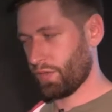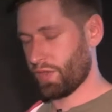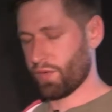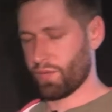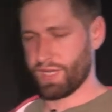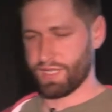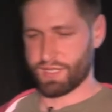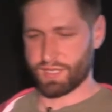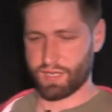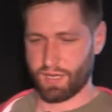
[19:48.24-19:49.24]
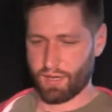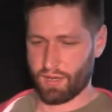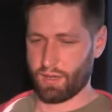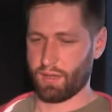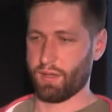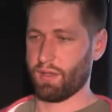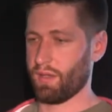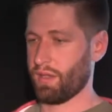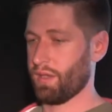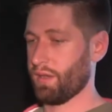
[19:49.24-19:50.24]
there is
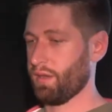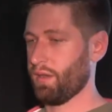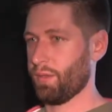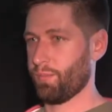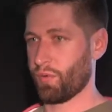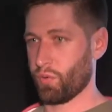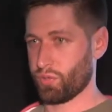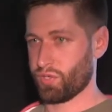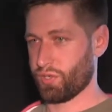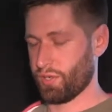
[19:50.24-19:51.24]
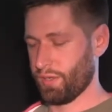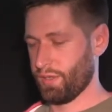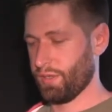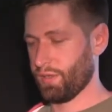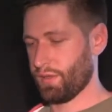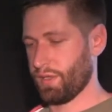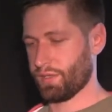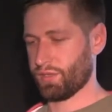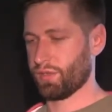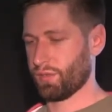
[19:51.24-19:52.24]
an approach
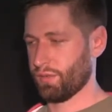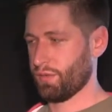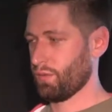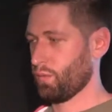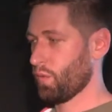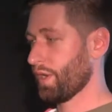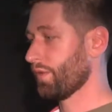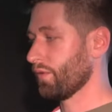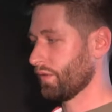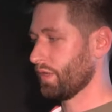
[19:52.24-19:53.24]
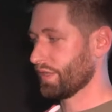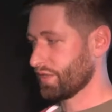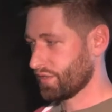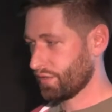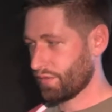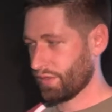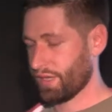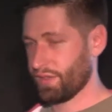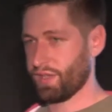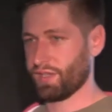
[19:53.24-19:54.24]
that we are currently considering,
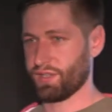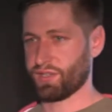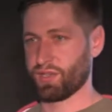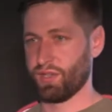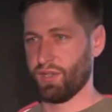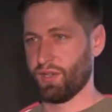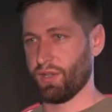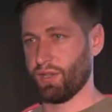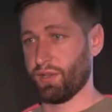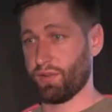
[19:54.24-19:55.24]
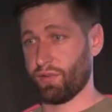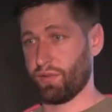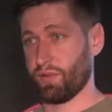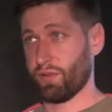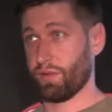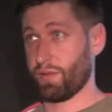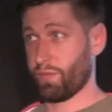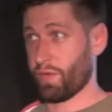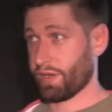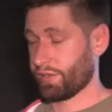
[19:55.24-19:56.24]
and that is
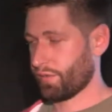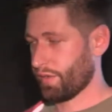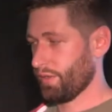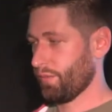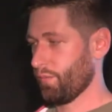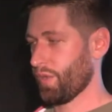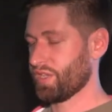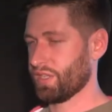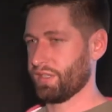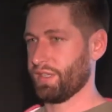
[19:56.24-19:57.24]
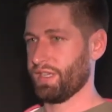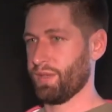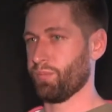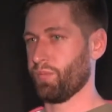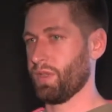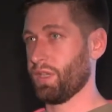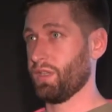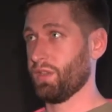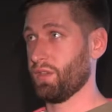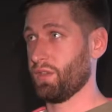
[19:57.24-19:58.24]
refactoring, basically
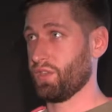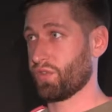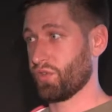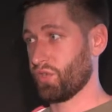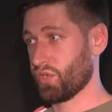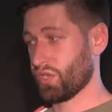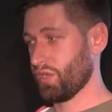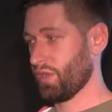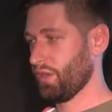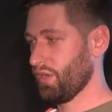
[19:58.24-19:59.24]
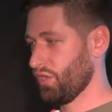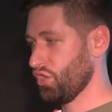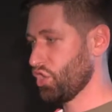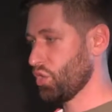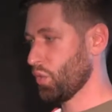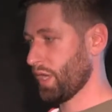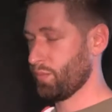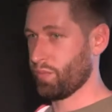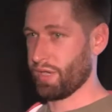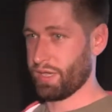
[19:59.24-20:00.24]
introducing new
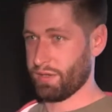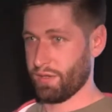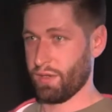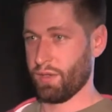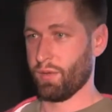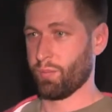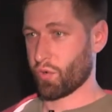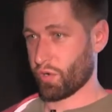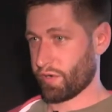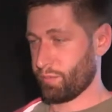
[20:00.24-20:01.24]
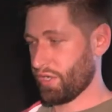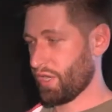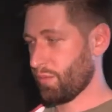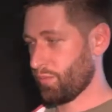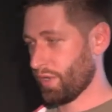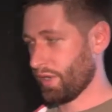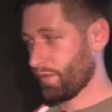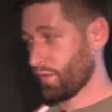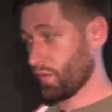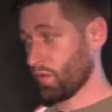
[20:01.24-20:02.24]
API programming API
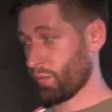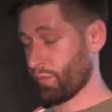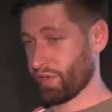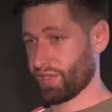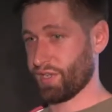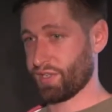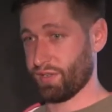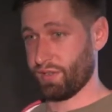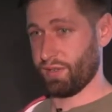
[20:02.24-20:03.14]
for processing